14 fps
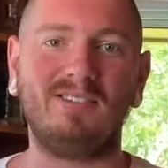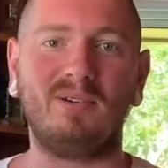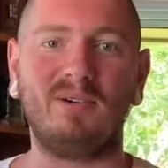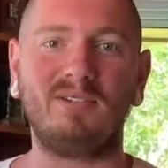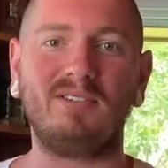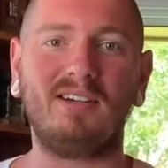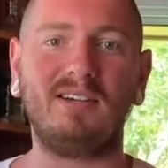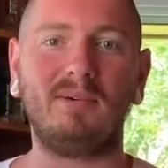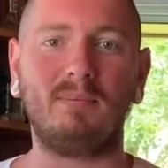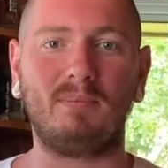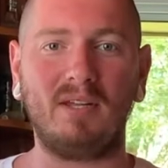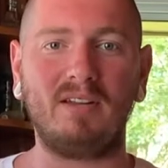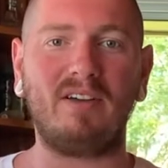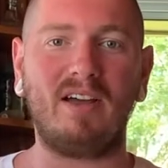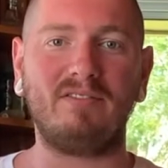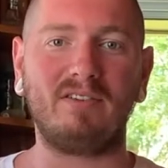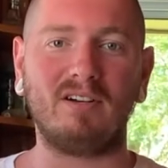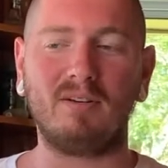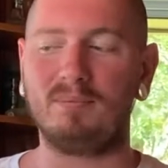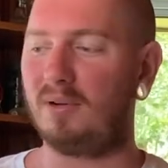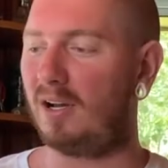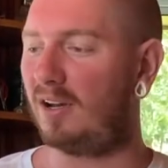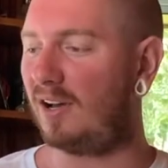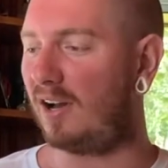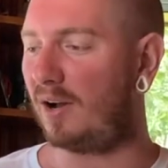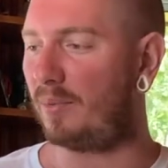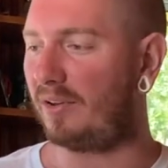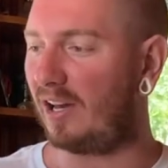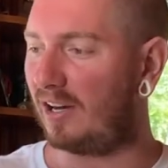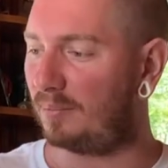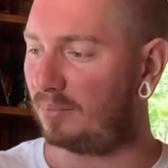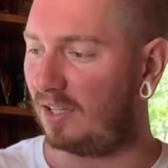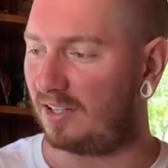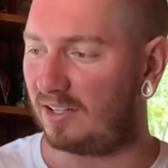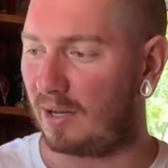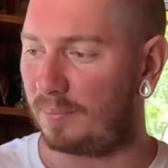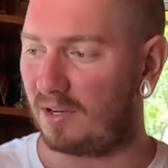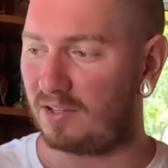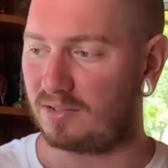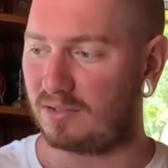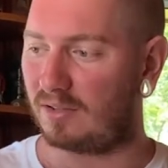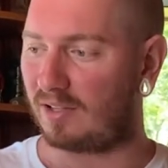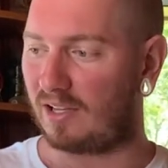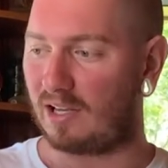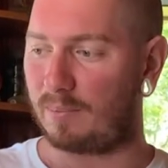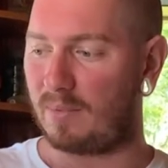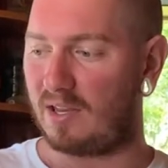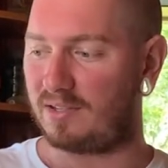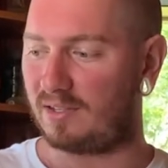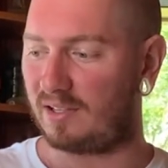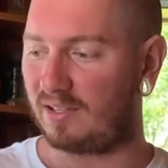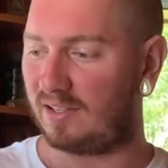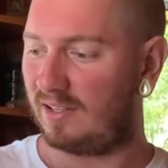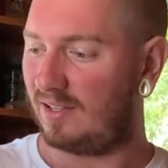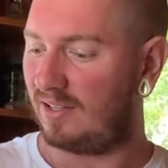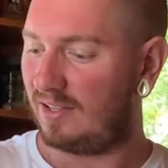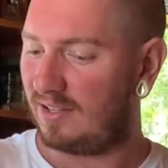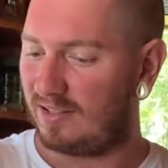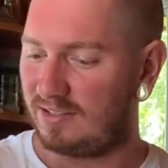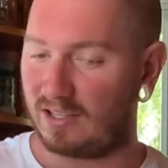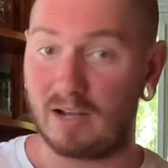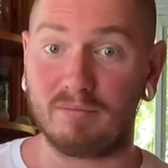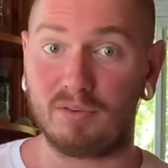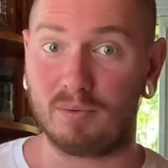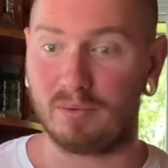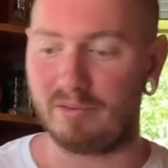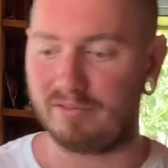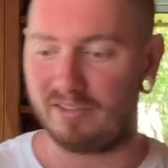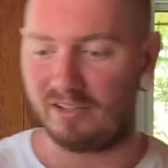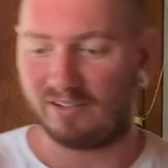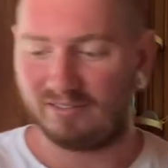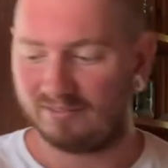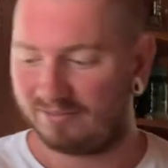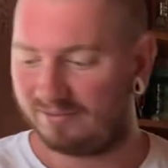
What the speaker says: so it took a bit of effort, but we got it blended up and it's looking amazing. Time for the reveal.